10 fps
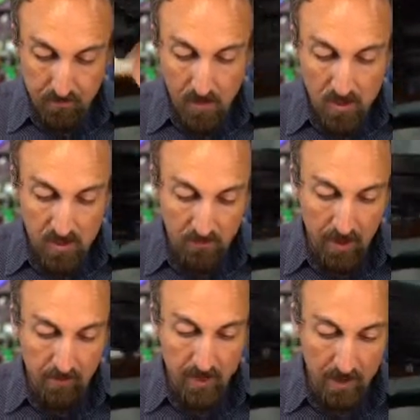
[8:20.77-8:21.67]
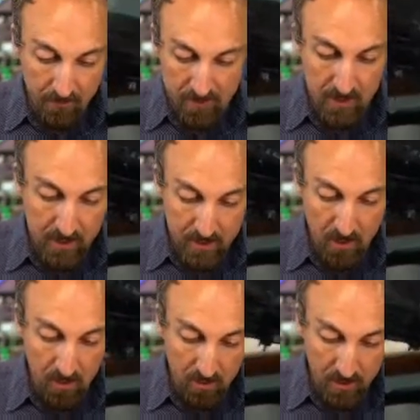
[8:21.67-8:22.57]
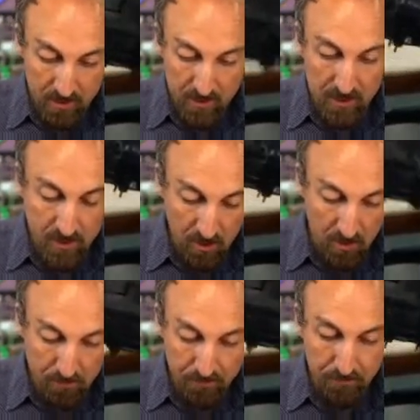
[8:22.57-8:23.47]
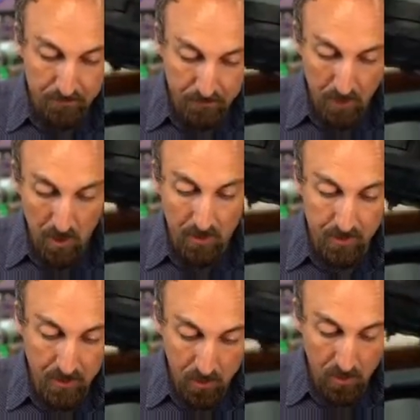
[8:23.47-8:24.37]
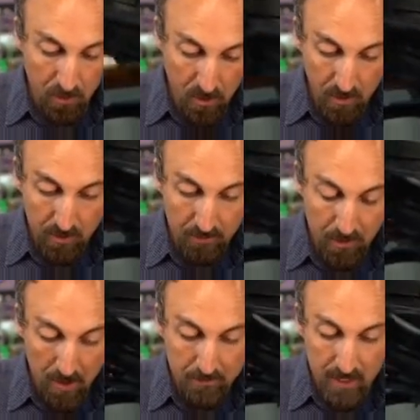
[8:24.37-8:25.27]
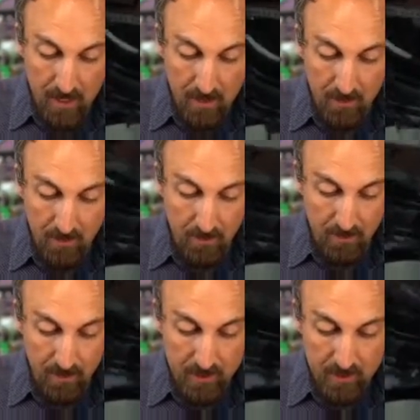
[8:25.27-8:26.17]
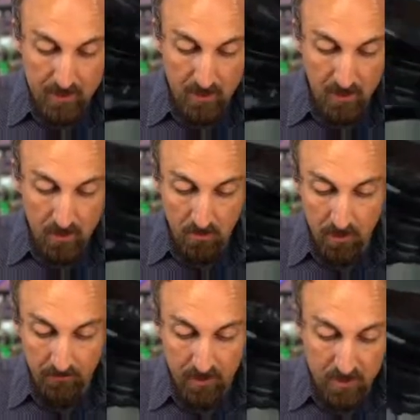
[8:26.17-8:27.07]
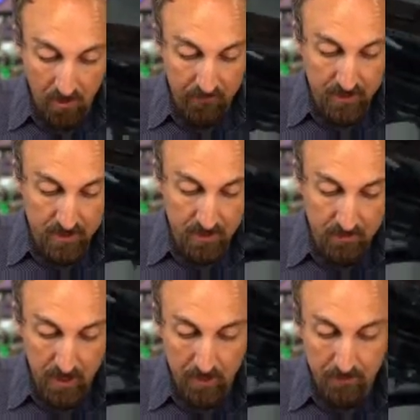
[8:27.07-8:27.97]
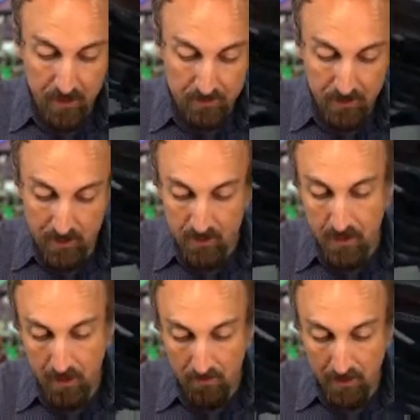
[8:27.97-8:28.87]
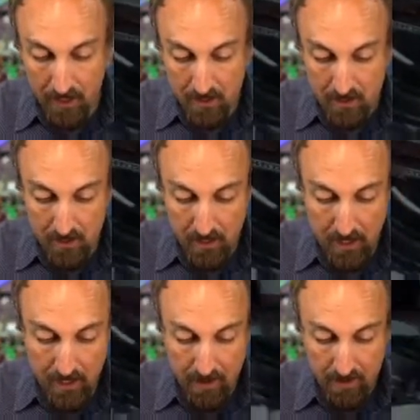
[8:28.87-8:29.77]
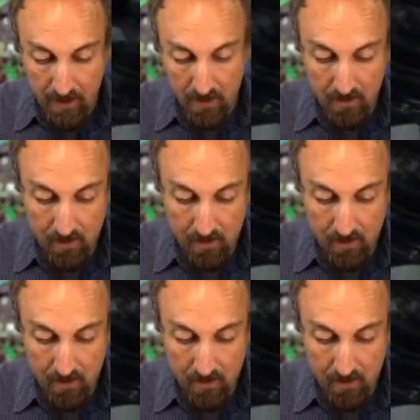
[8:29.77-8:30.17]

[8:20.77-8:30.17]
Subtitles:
So maybe that was an internal, there's an internal part on the core that pops out, and then this, whatever surface that made up these pins here mates to that out here.